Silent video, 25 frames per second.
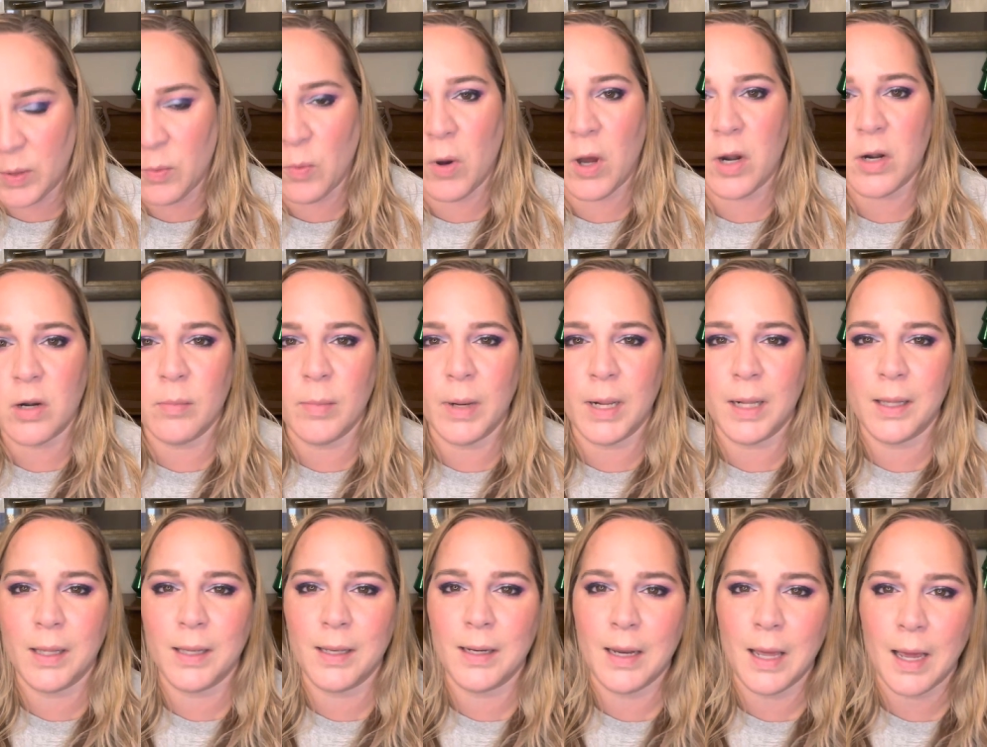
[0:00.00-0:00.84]

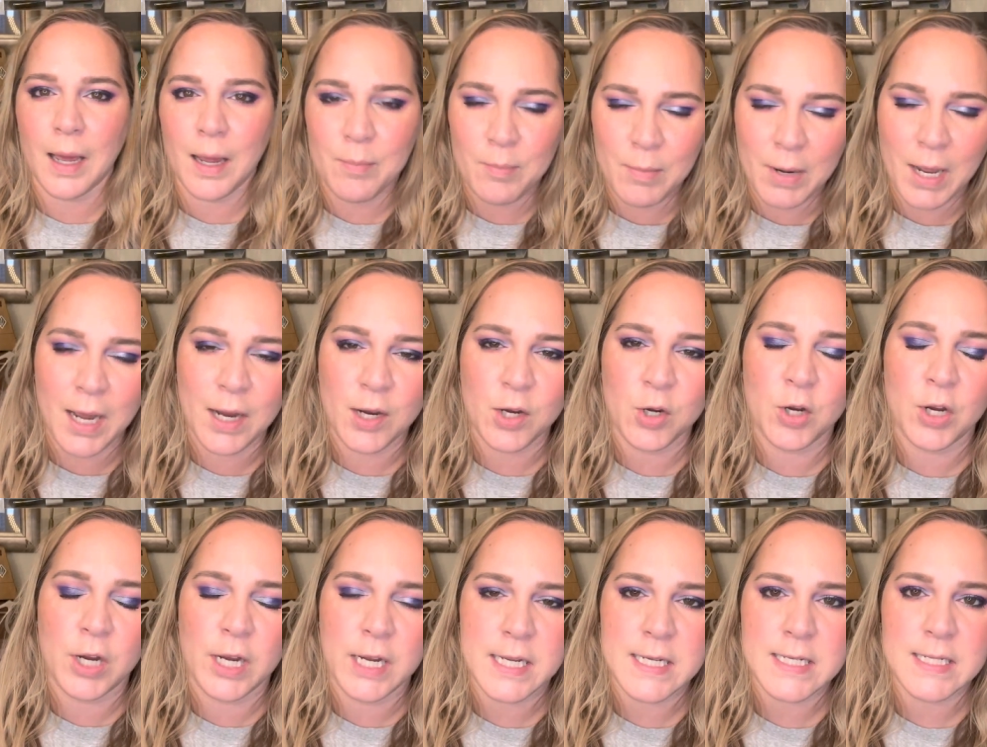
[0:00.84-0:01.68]
Watermelon. I'm not
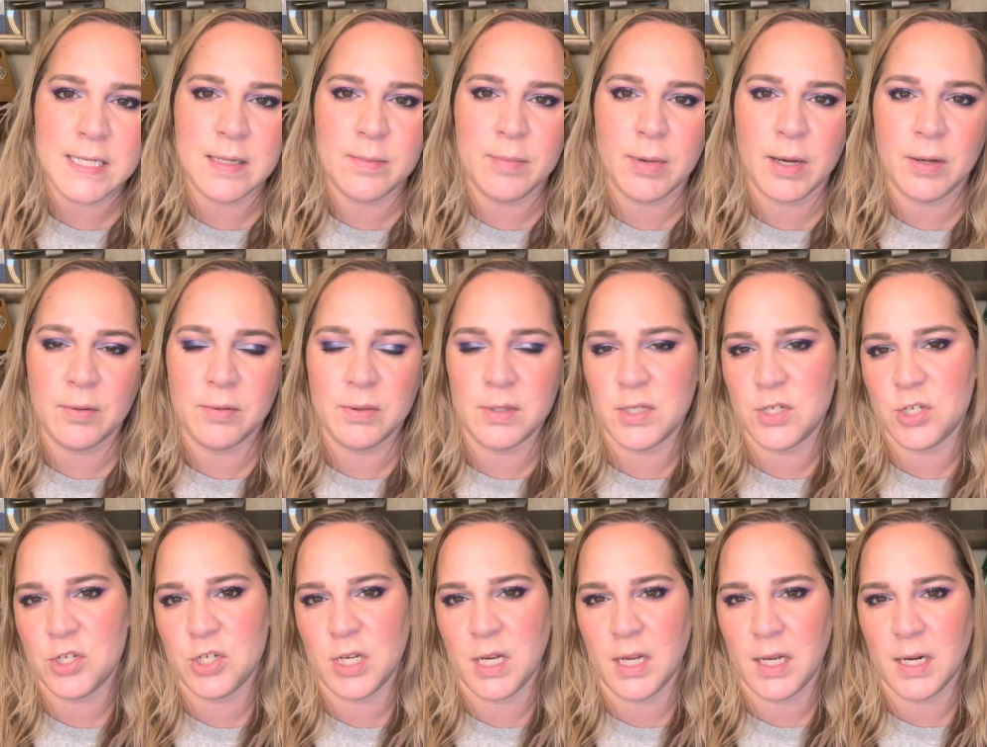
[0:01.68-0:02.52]
crazy about
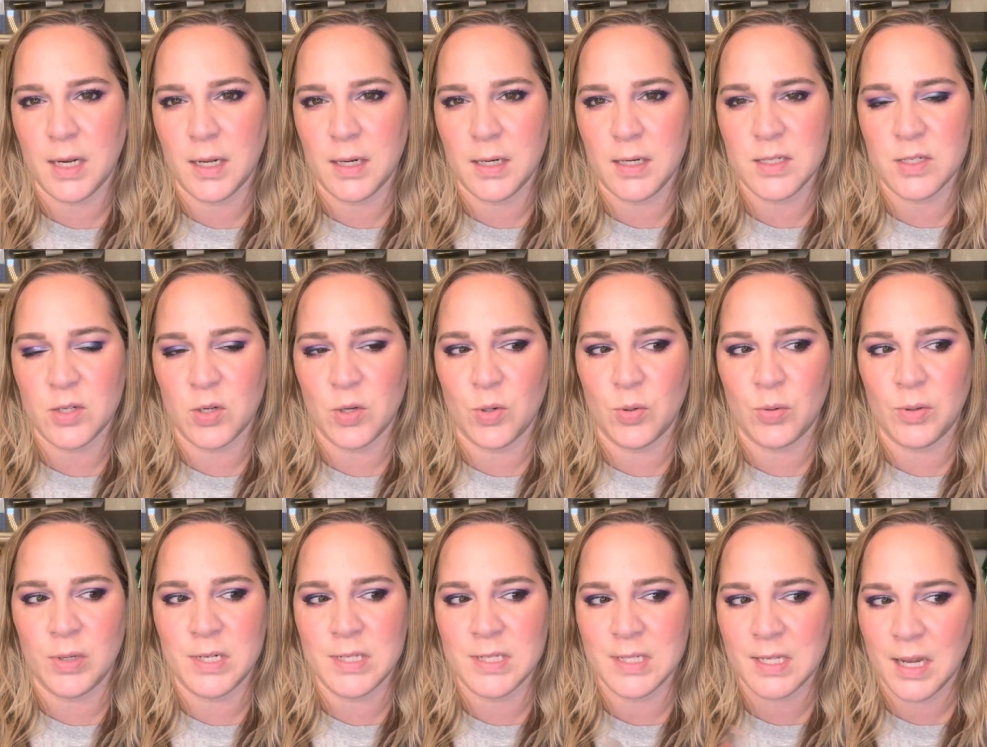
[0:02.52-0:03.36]
this shade on its own.
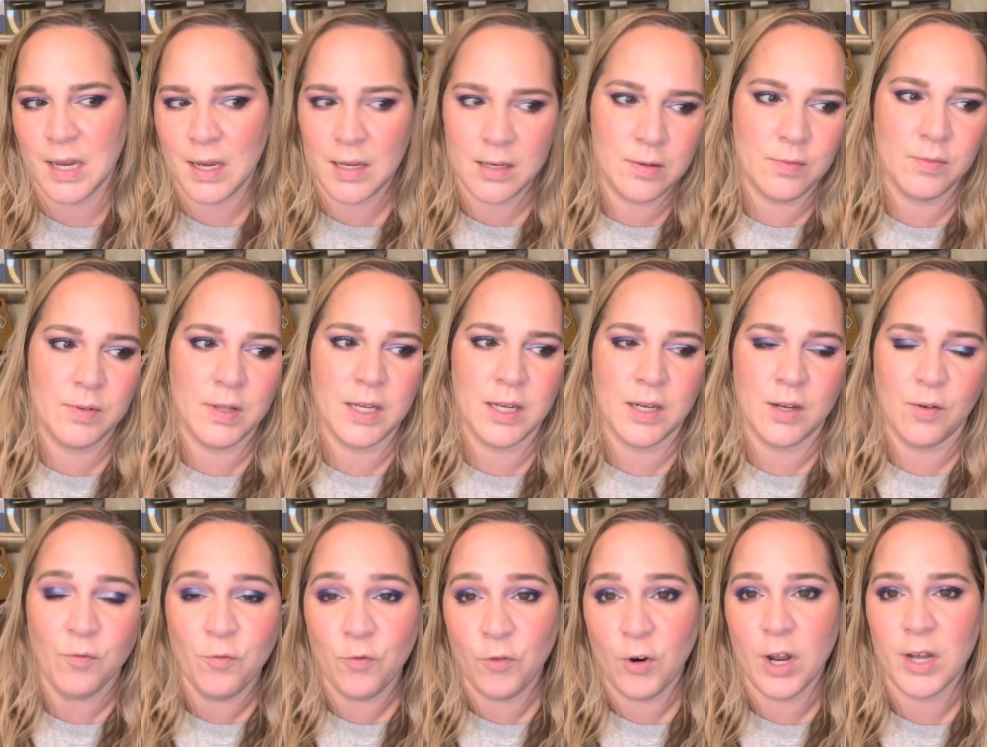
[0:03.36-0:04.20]
It's kind of like a
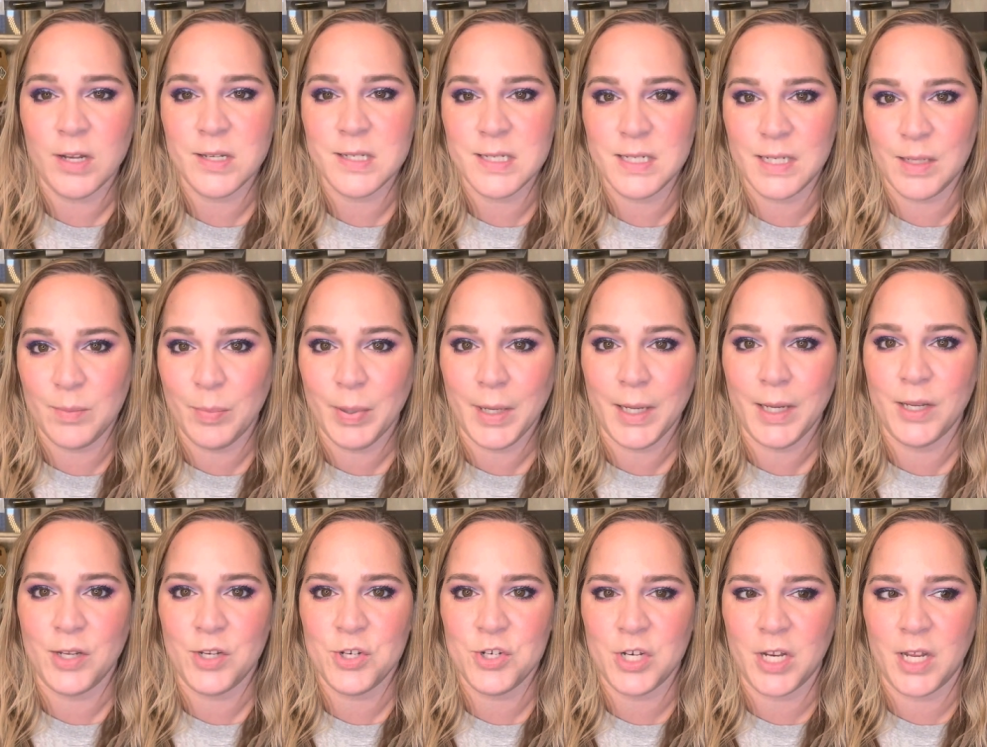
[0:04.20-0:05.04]
frosty
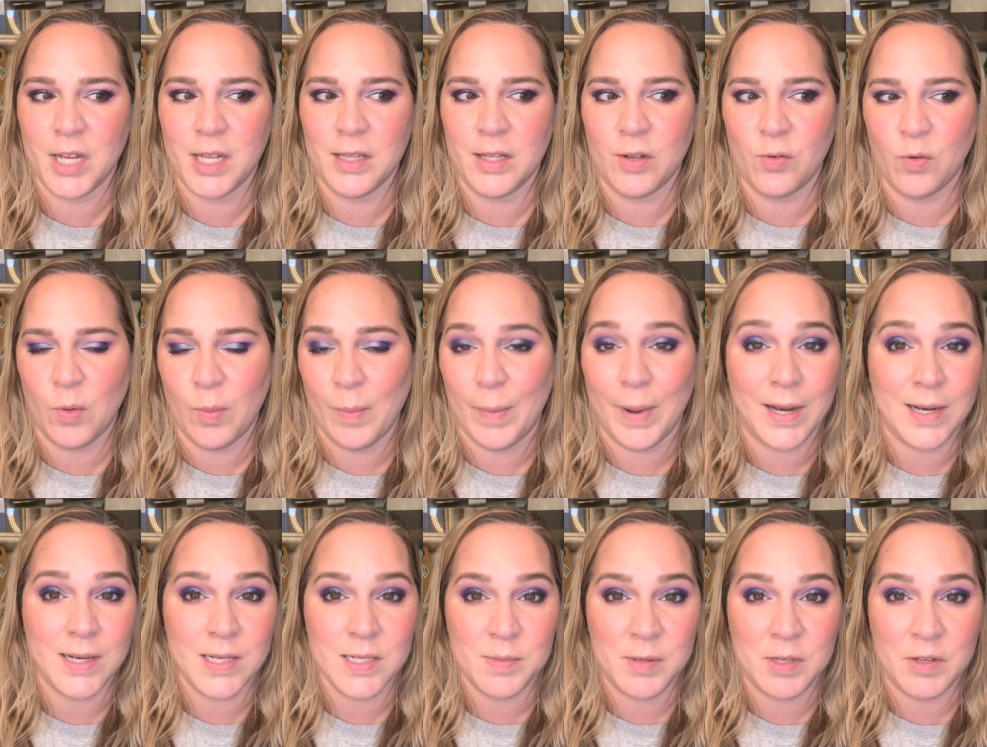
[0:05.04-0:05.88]
pink shade that
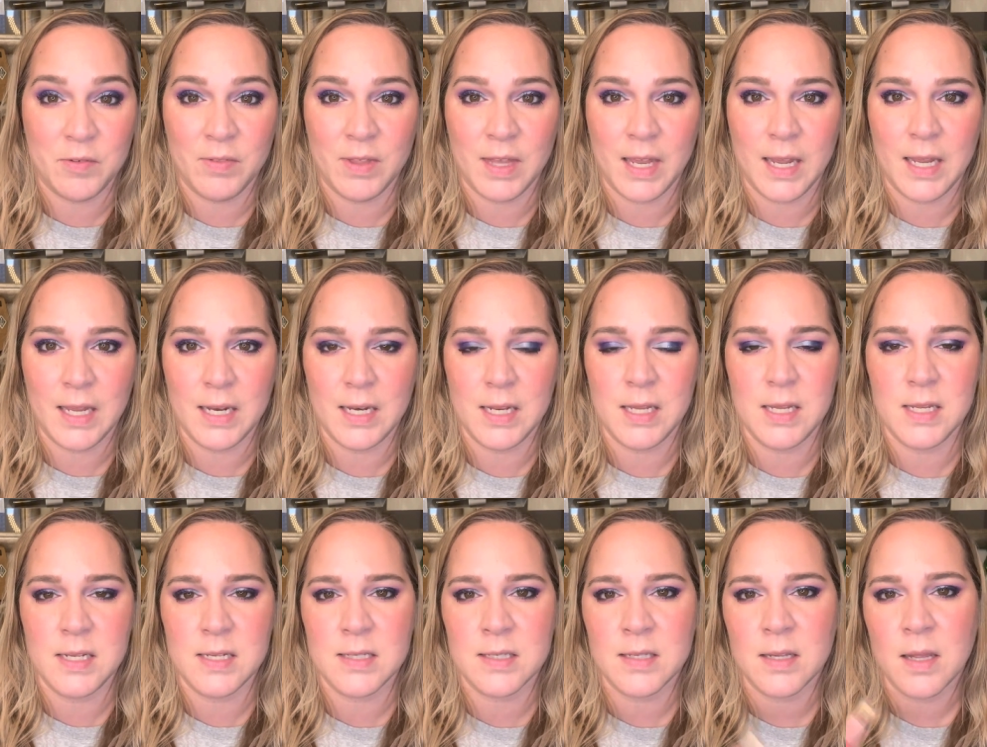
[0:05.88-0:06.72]
reminds me of the
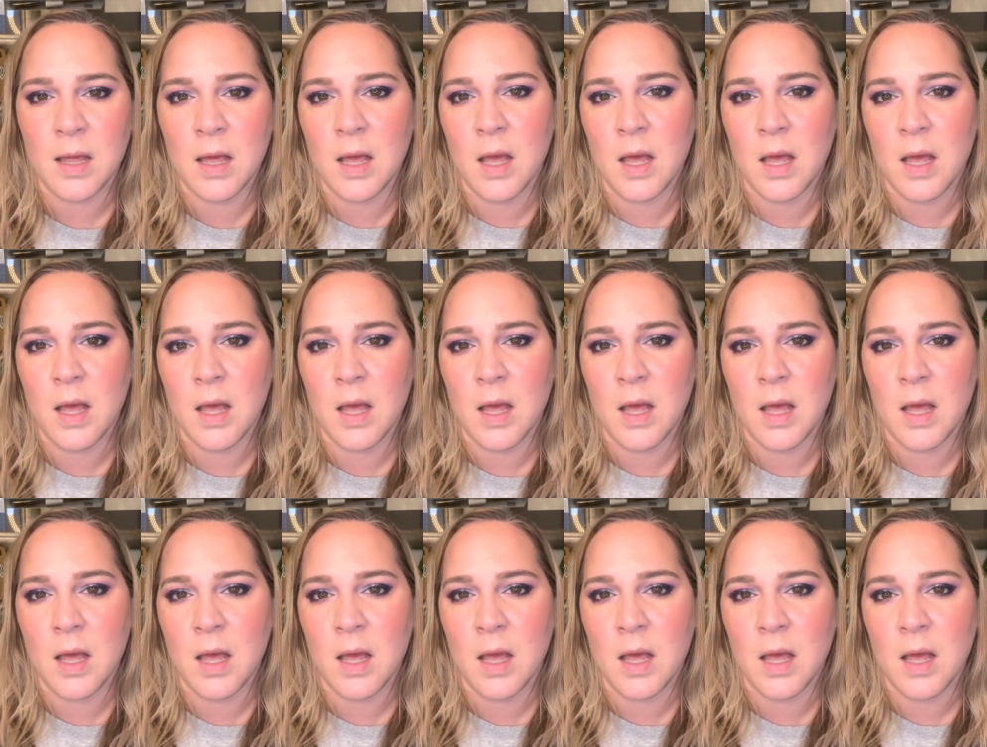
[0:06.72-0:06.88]
eighties.